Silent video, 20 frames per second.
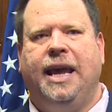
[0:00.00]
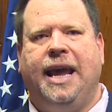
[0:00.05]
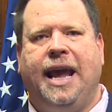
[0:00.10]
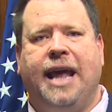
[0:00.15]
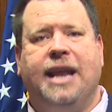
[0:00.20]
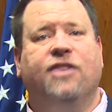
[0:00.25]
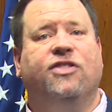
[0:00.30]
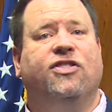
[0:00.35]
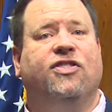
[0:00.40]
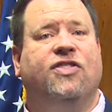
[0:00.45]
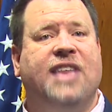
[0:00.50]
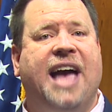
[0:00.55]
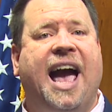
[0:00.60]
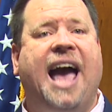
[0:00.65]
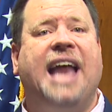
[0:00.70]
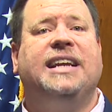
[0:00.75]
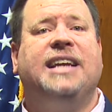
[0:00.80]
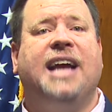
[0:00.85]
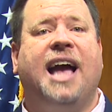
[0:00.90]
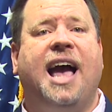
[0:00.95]
It is
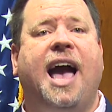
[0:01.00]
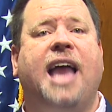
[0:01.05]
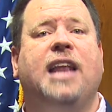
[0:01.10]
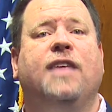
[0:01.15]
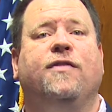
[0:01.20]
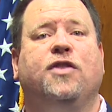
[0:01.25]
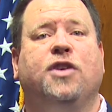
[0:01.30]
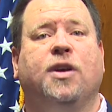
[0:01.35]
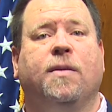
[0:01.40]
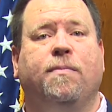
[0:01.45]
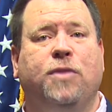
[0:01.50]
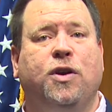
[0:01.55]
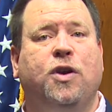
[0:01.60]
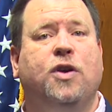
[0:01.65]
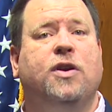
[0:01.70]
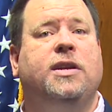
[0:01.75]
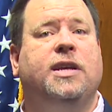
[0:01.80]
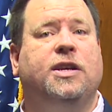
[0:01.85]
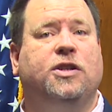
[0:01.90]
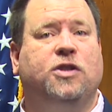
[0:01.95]
that kind of
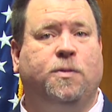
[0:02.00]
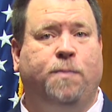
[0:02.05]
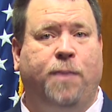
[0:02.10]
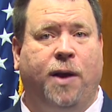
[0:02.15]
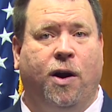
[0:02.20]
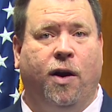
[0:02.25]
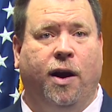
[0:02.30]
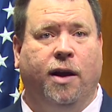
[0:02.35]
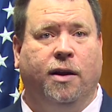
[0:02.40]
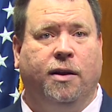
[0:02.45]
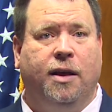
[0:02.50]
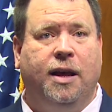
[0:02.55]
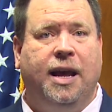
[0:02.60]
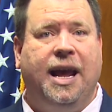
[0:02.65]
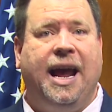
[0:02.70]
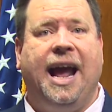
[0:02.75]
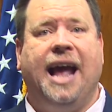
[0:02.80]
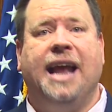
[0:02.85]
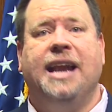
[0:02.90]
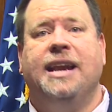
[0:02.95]
community spirit
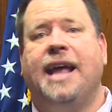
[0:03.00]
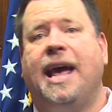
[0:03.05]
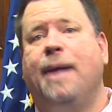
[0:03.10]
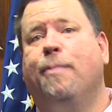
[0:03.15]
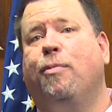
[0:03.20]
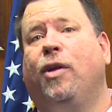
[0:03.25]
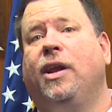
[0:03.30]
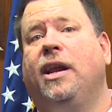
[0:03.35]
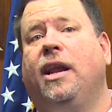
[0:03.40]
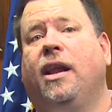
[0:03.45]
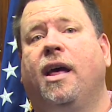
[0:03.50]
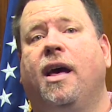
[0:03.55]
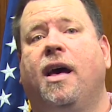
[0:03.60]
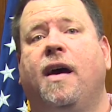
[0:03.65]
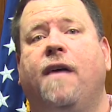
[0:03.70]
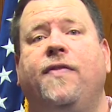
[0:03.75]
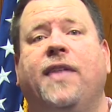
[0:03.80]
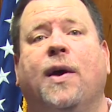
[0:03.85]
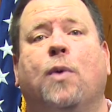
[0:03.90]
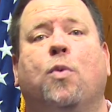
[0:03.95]
and neighborly
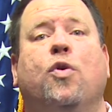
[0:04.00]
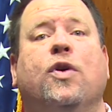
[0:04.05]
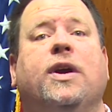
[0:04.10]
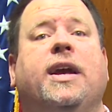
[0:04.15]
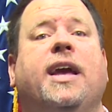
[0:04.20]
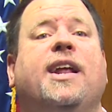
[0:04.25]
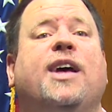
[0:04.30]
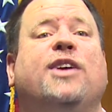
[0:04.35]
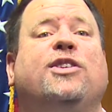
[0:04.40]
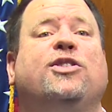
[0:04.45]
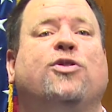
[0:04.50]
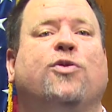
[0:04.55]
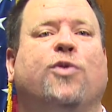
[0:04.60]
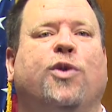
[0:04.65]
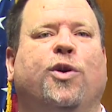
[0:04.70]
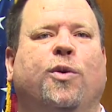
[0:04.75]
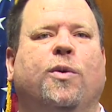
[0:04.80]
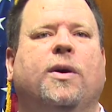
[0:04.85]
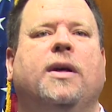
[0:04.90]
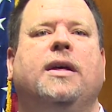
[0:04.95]
love that will get us
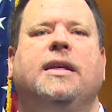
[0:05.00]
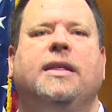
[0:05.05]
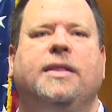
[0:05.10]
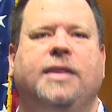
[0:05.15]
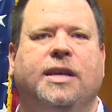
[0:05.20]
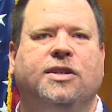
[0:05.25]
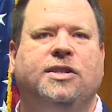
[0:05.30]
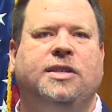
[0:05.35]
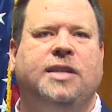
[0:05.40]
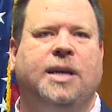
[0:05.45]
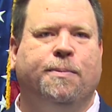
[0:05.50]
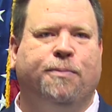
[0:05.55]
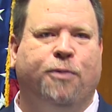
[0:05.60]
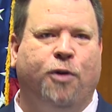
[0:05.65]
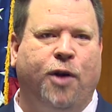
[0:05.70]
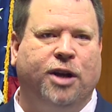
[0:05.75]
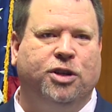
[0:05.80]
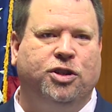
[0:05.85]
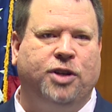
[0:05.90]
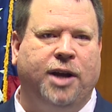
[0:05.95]
through this
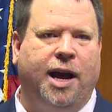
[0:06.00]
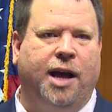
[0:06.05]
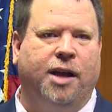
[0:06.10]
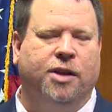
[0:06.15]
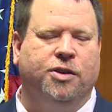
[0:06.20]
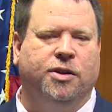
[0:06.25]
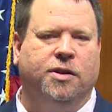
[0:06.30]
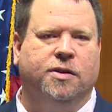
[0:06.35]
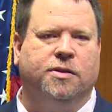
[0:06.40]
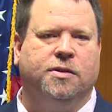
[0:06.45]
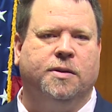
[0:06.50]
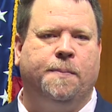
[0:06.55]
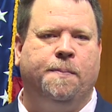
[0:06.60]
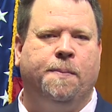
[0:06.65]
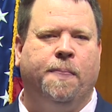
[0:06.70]
temporary challenges.